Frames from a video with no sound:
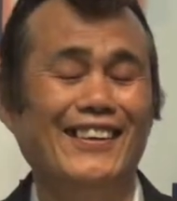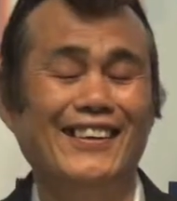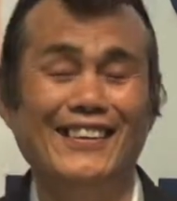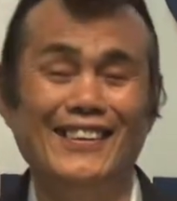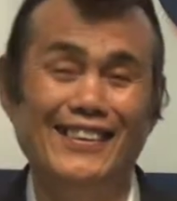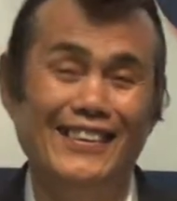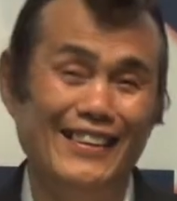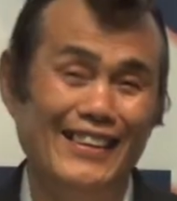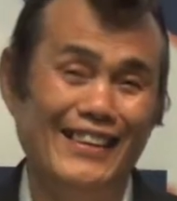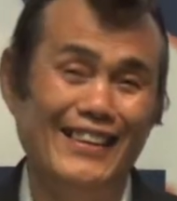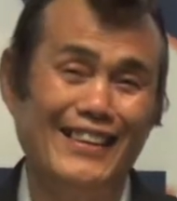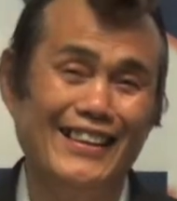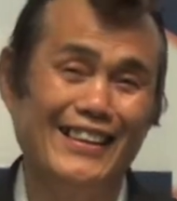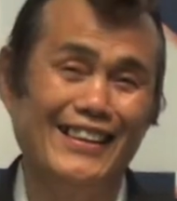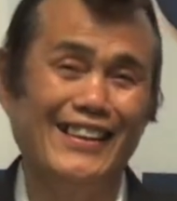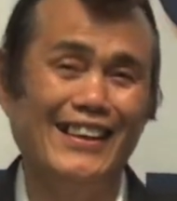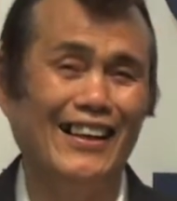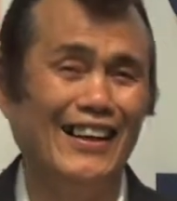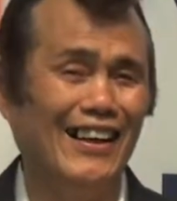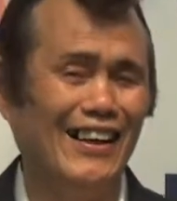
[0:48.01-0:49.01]
You
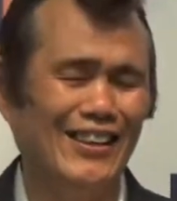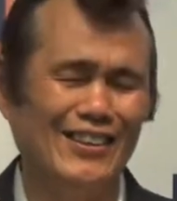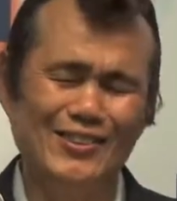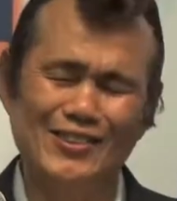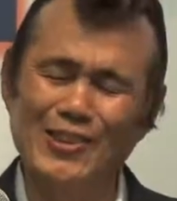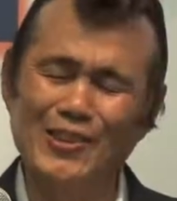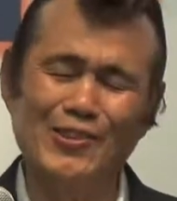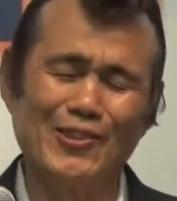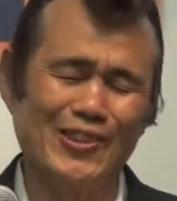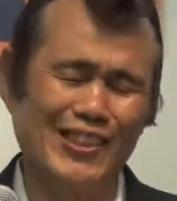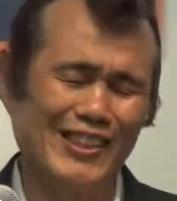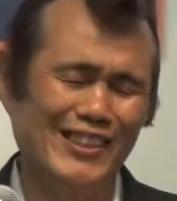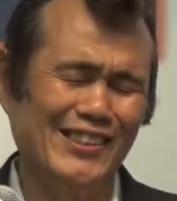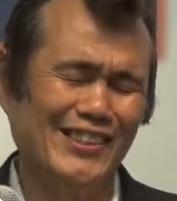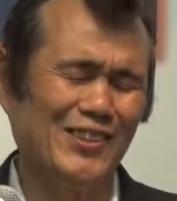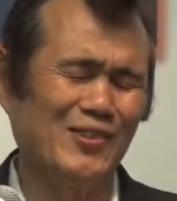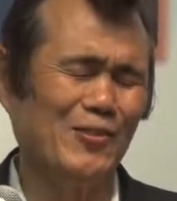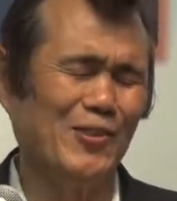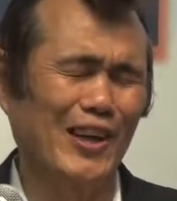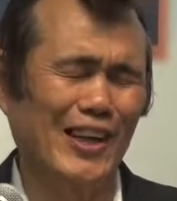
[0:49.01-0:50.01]
don't want to
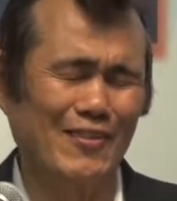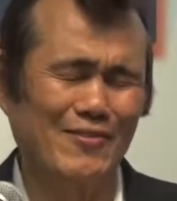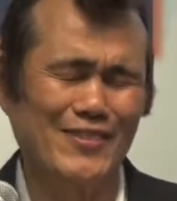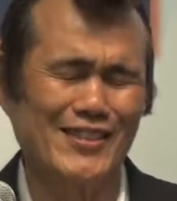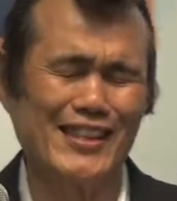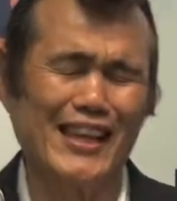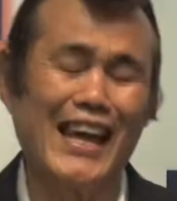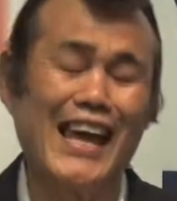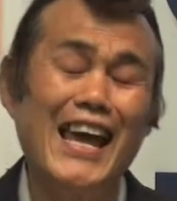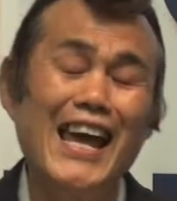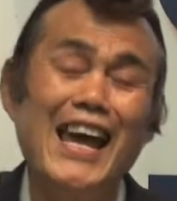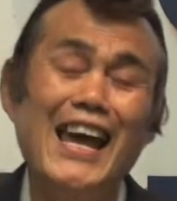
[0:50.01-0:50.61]
hear what I'm saying.